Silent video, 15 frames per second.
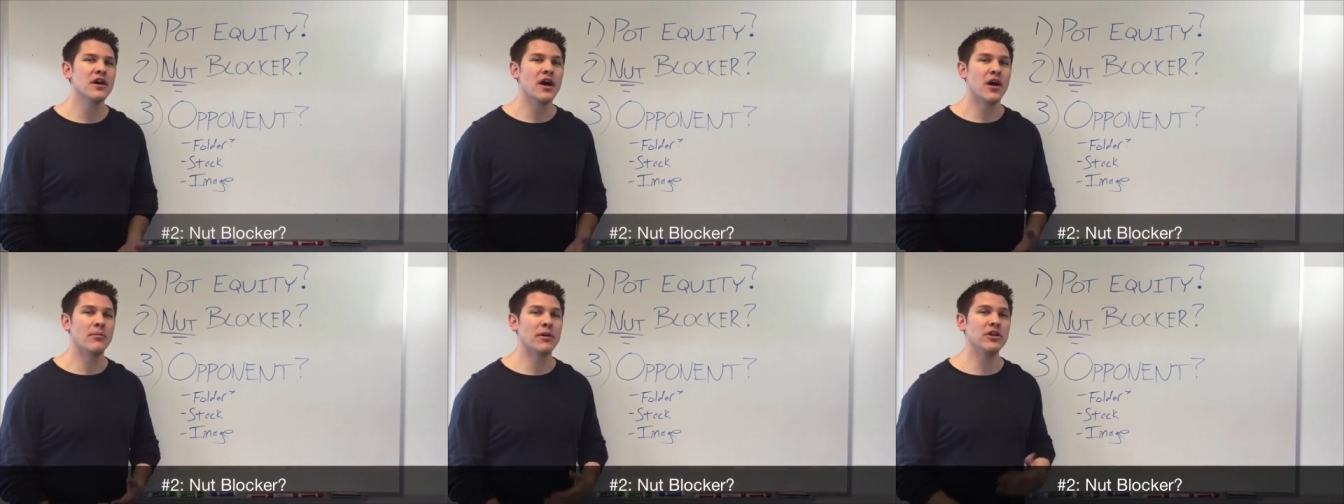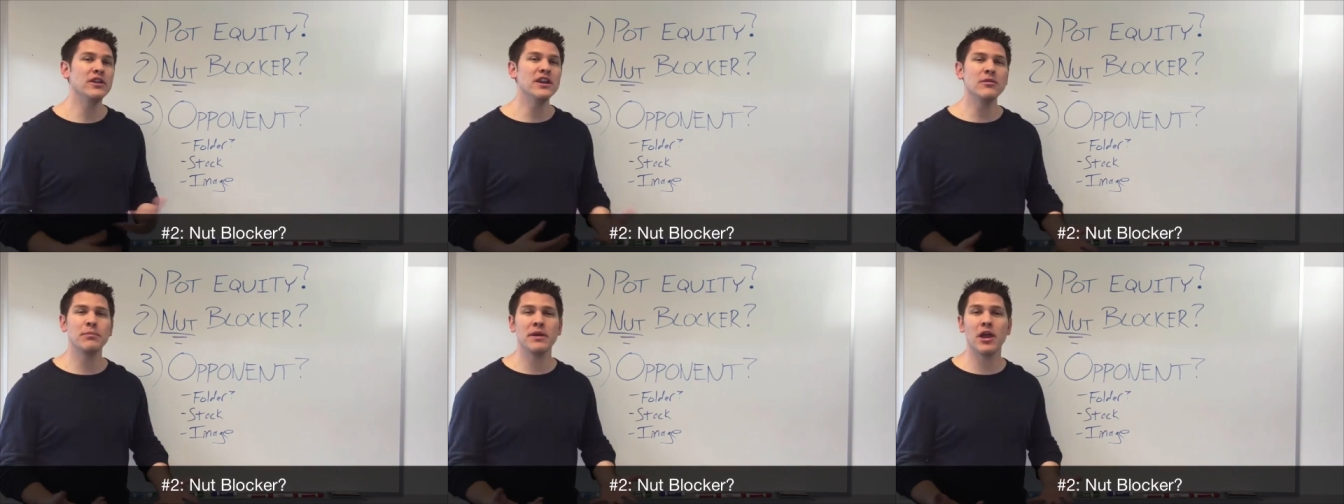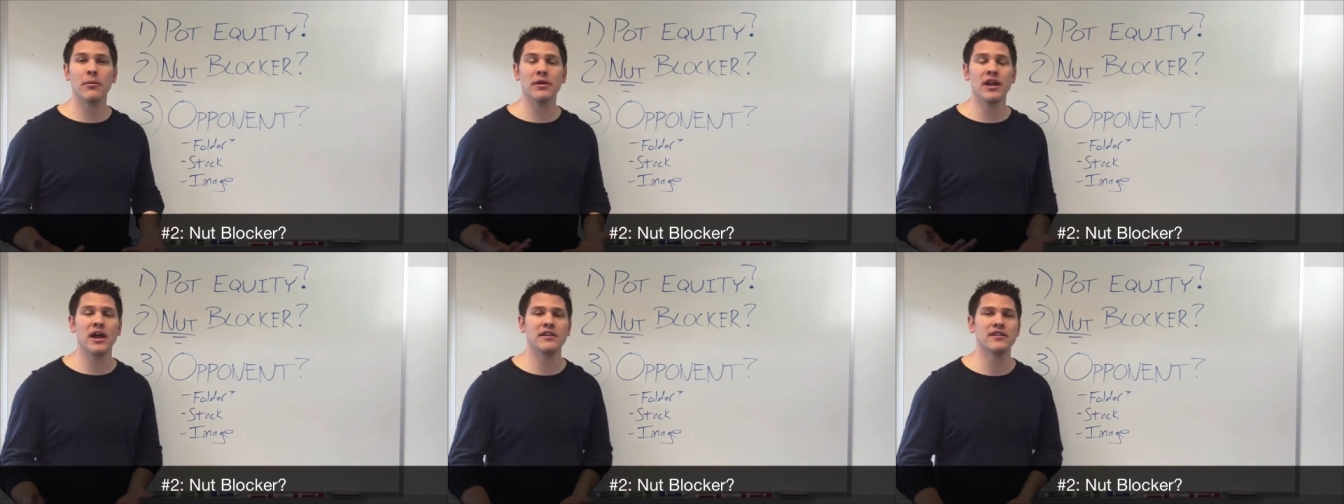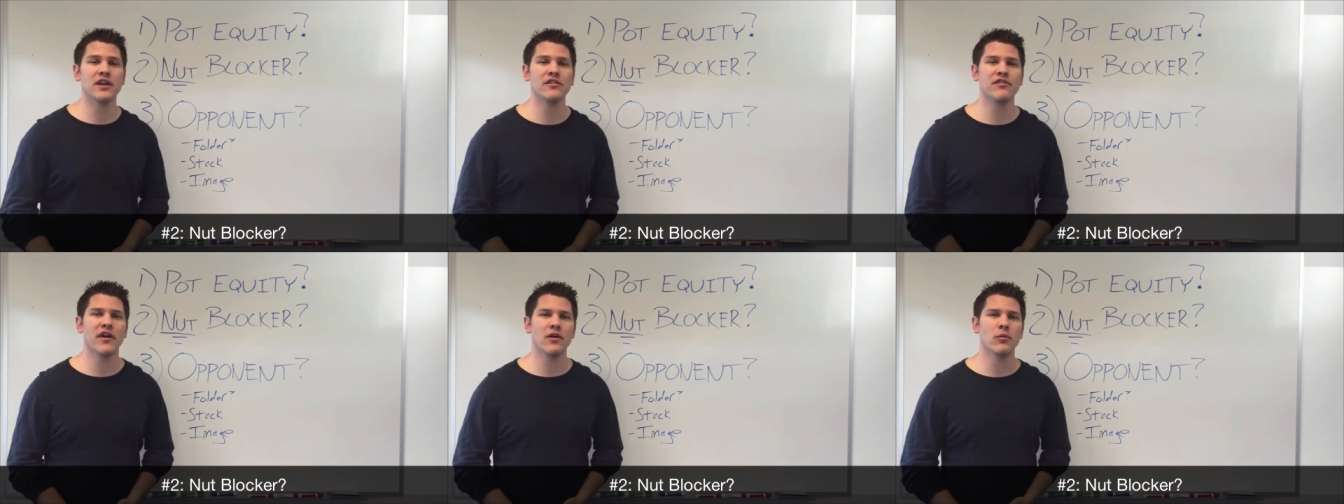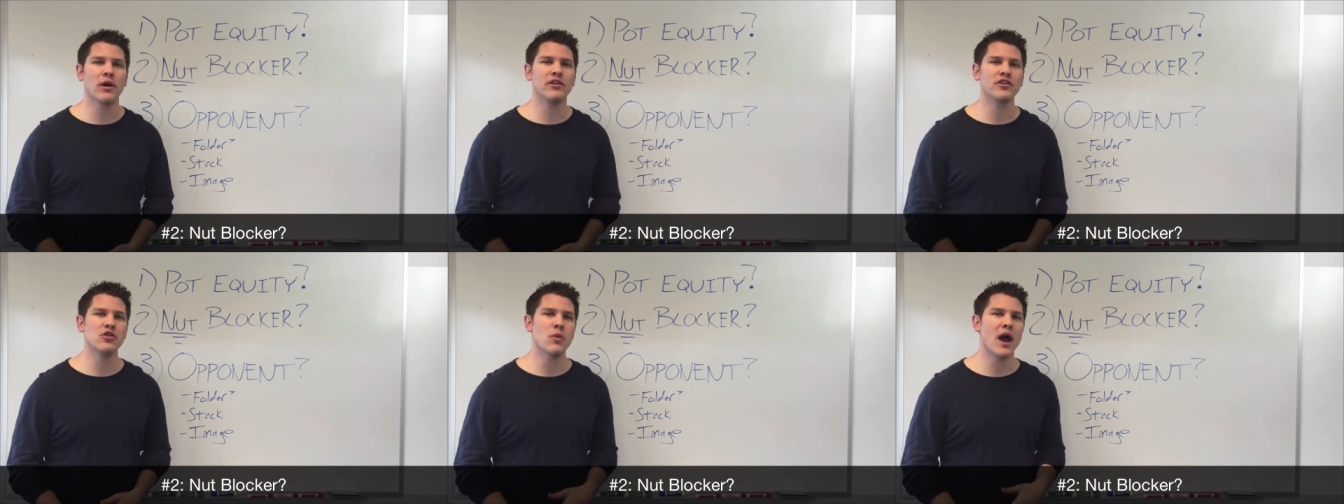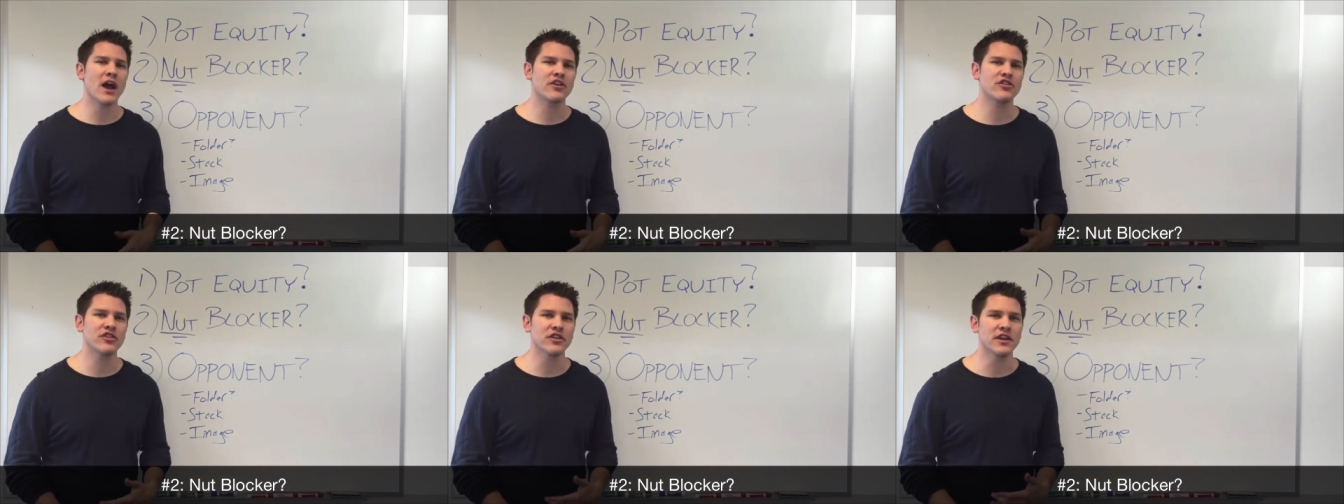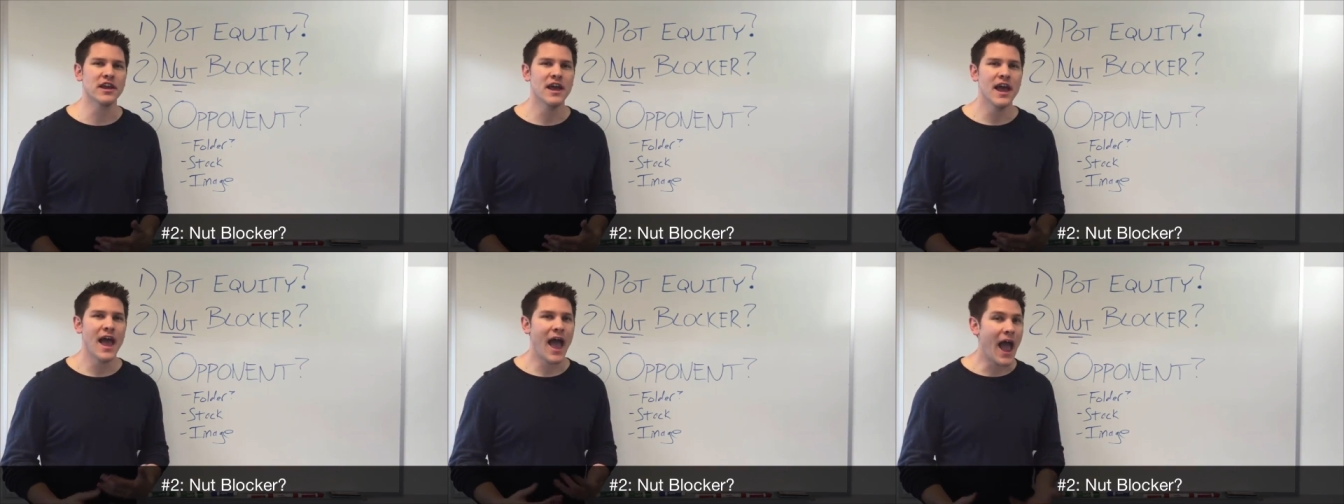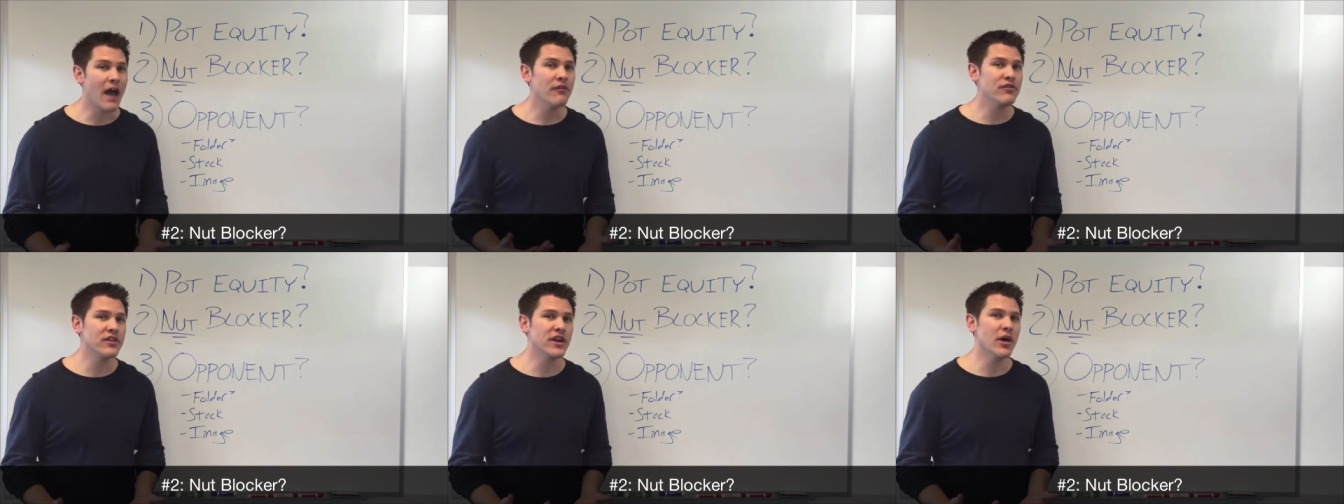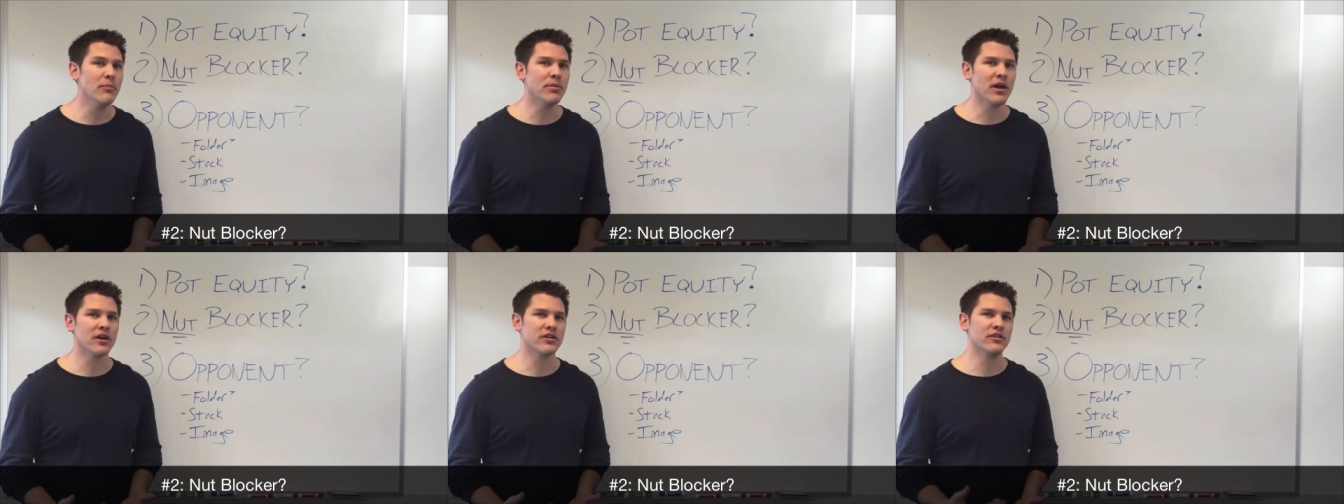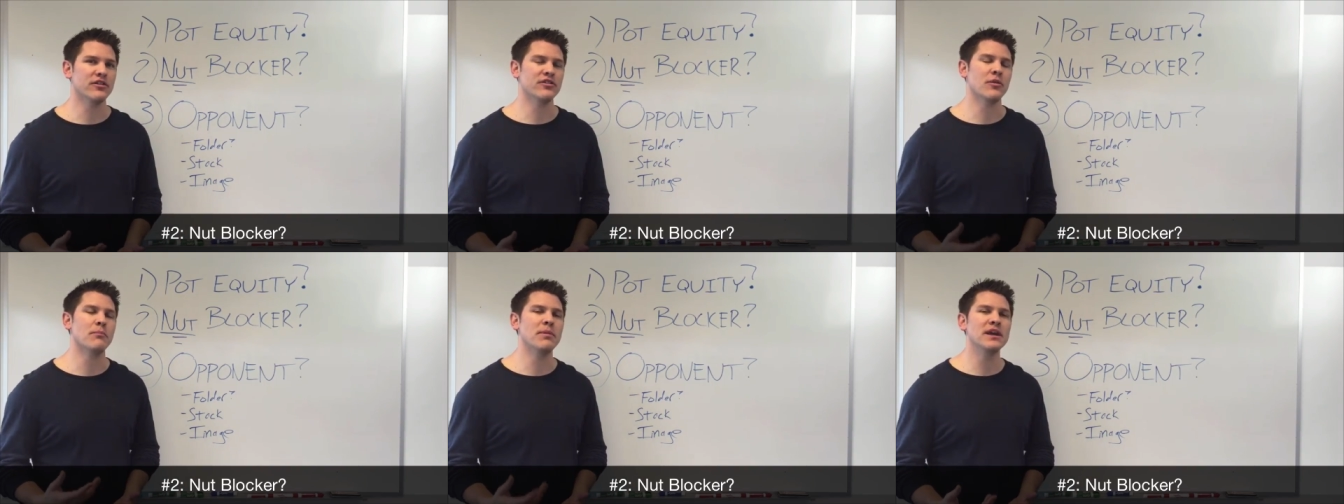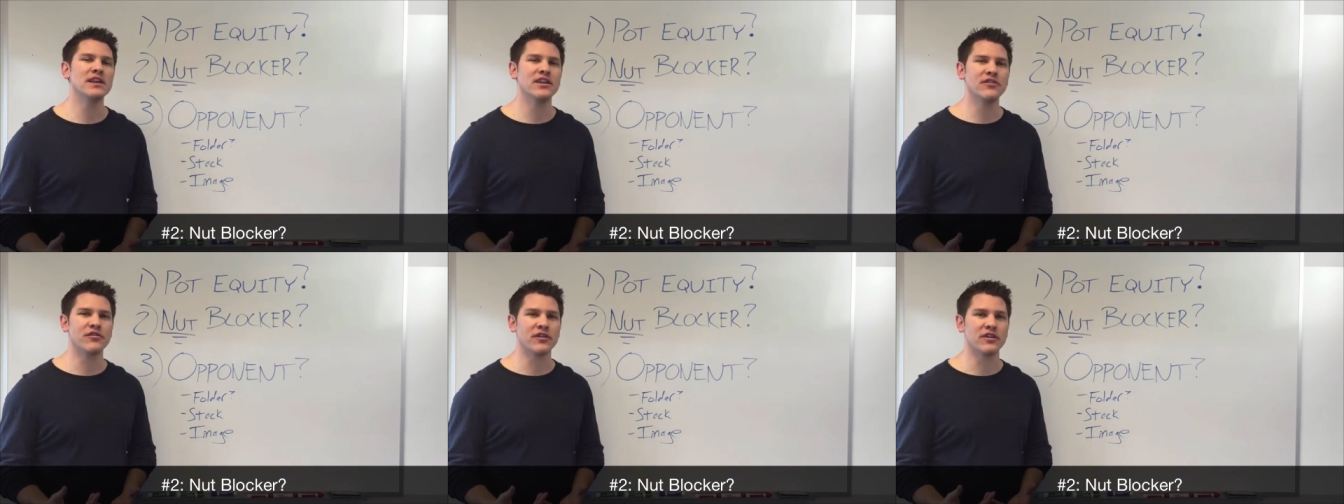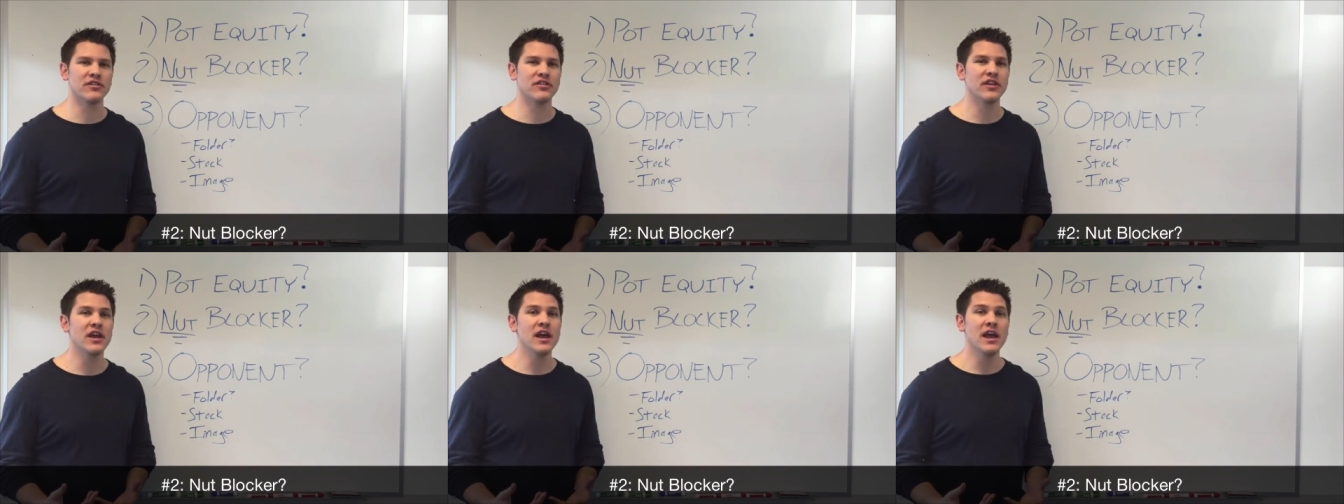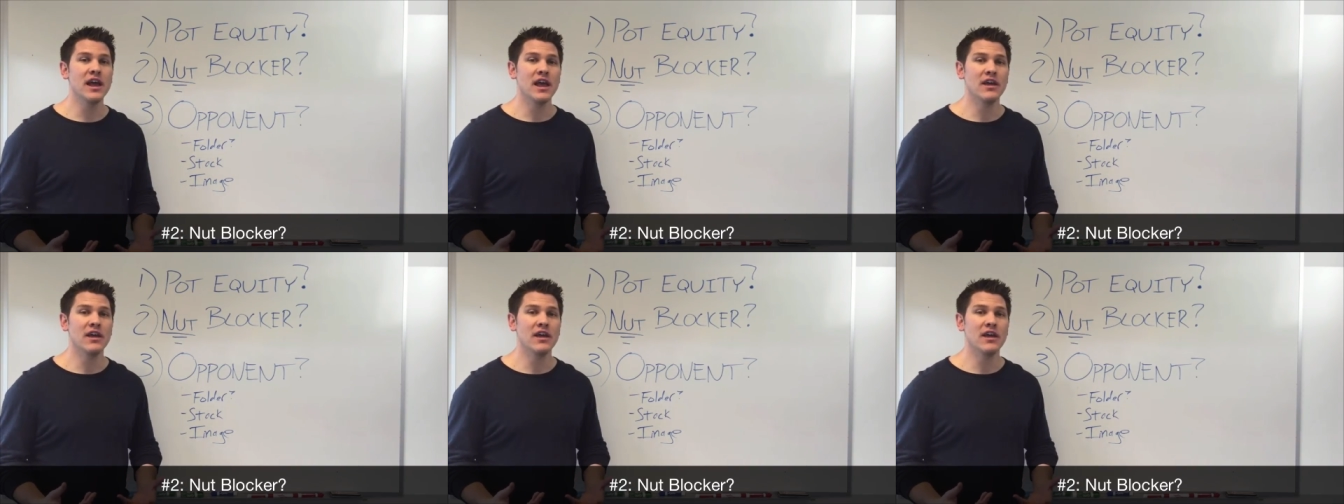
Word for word: Uh, but you need to be able to identify whether you actually have the nut blocker. There's a big difference